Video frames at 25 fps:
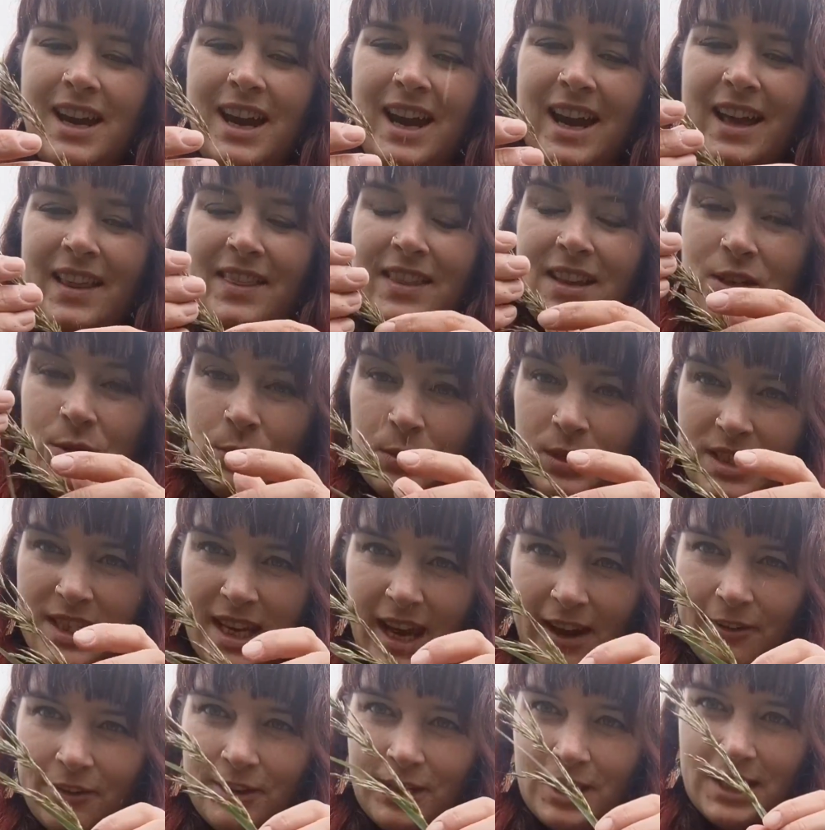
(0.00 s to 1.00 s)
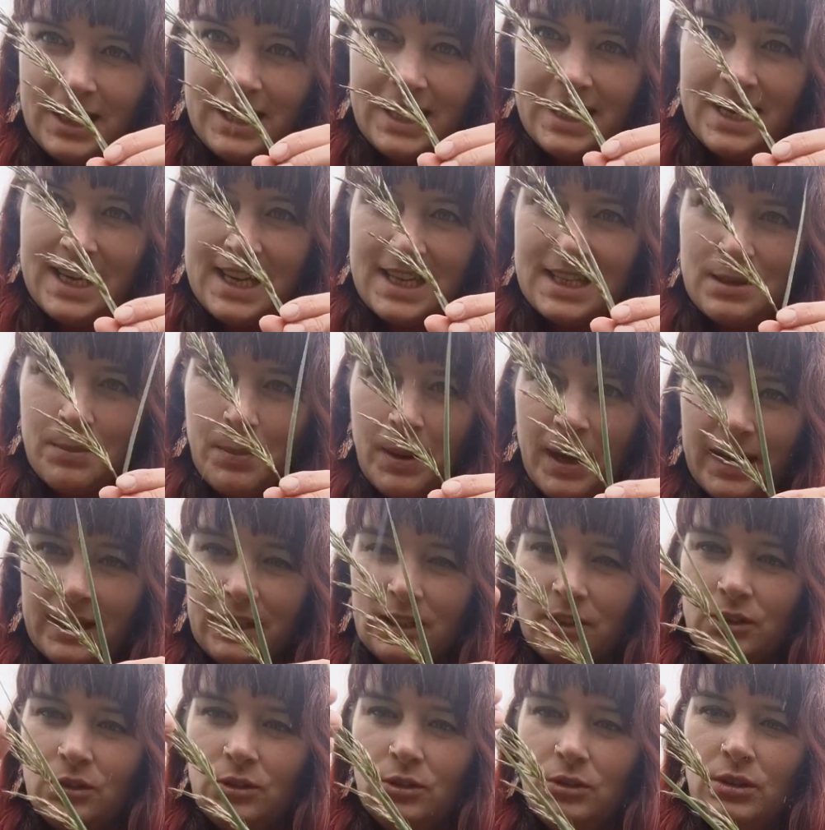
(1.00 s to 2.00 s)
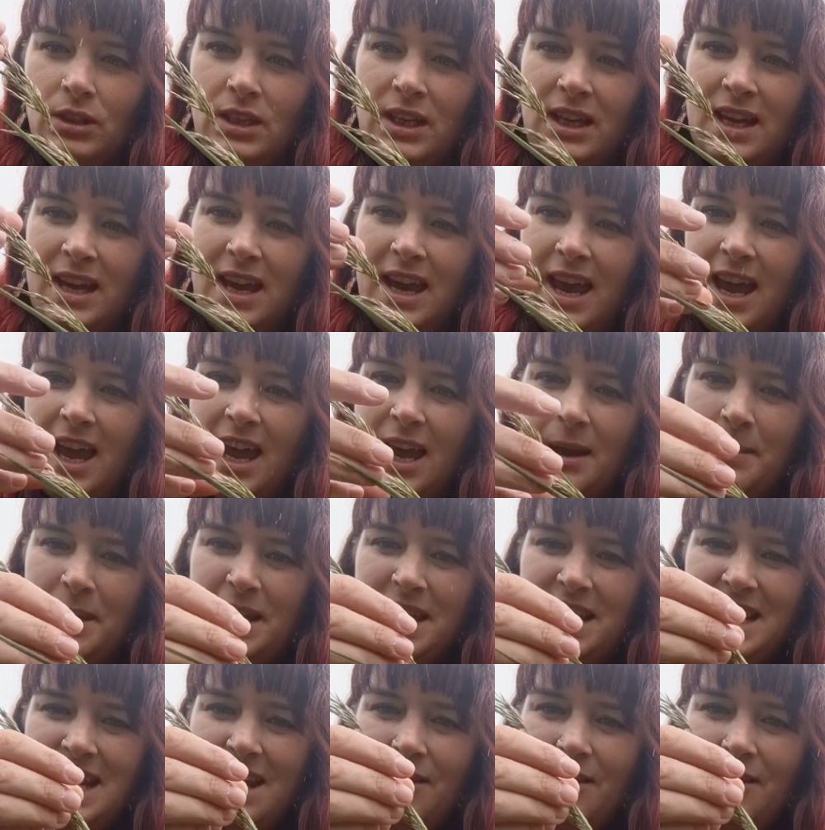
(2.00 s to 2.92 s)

and this one definitely is a panicle. It